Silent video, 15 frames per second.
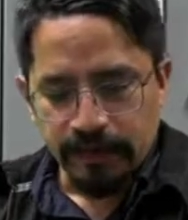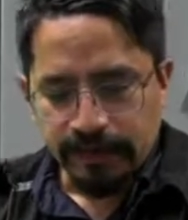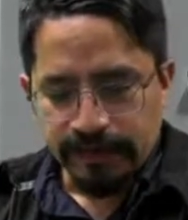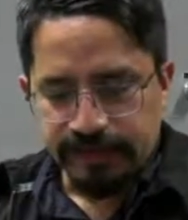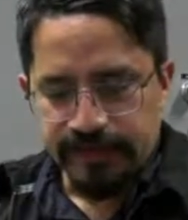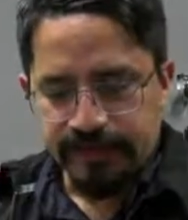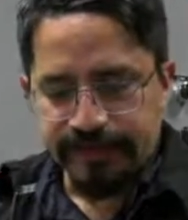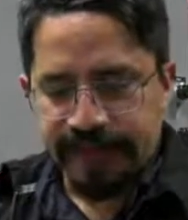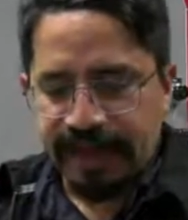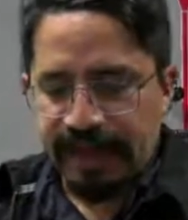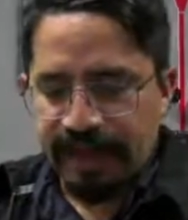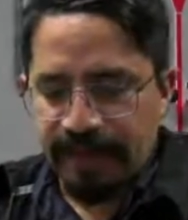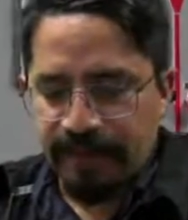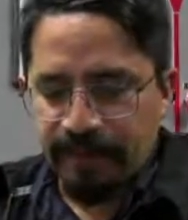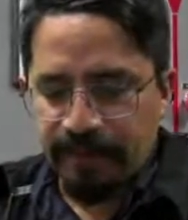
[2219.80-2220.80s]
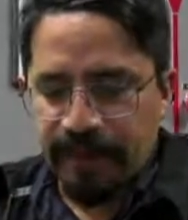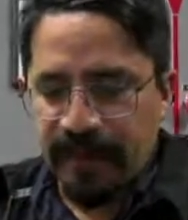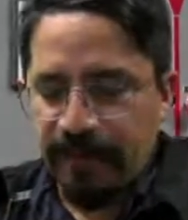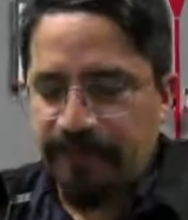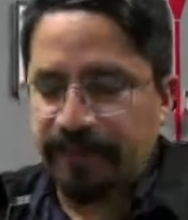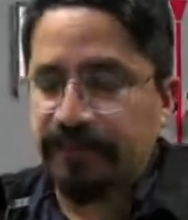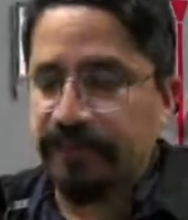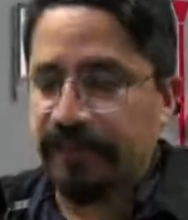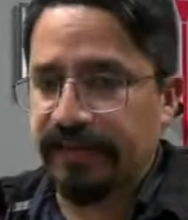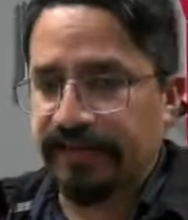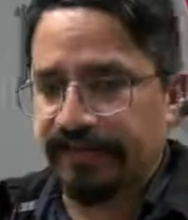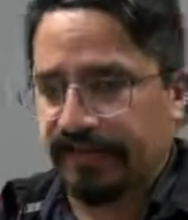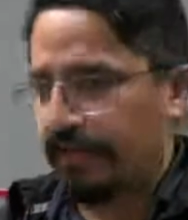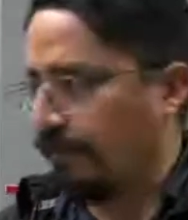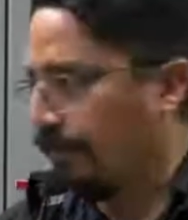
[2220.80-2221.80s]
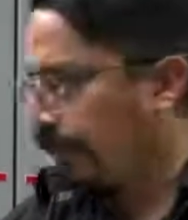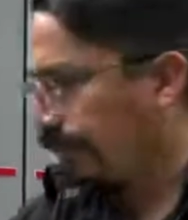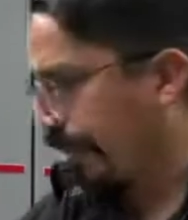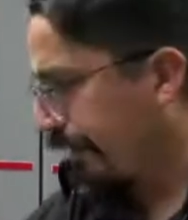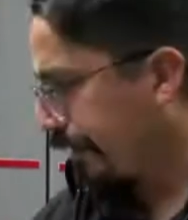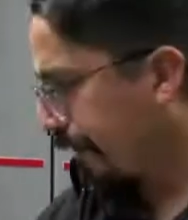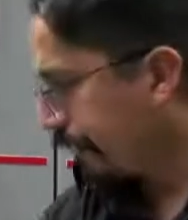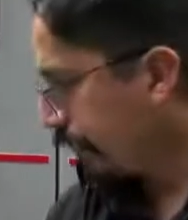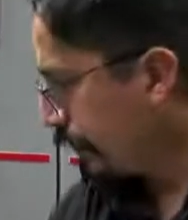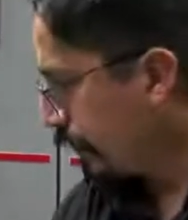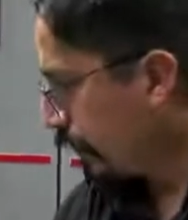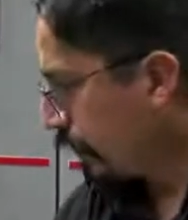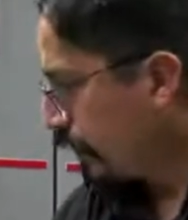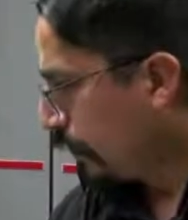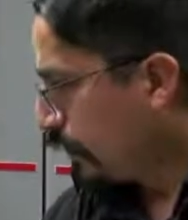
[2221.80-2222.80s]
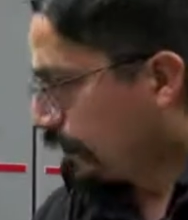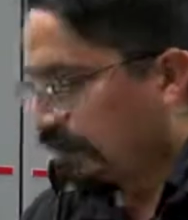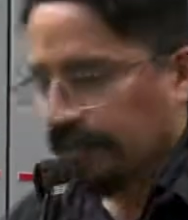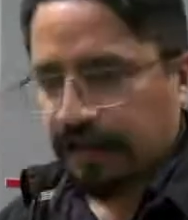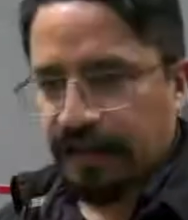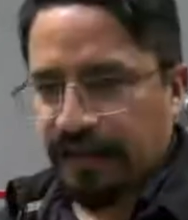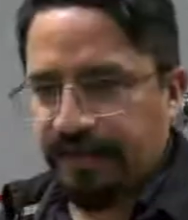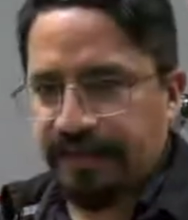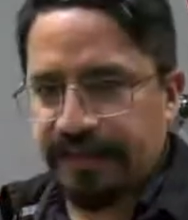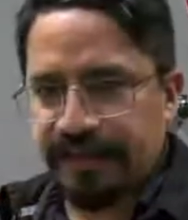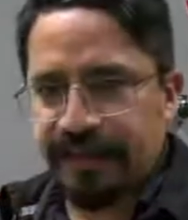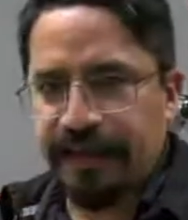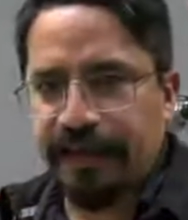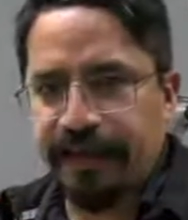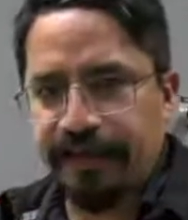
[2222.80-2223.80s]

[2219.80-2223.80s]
The same happens with the circuit breaker. If the generator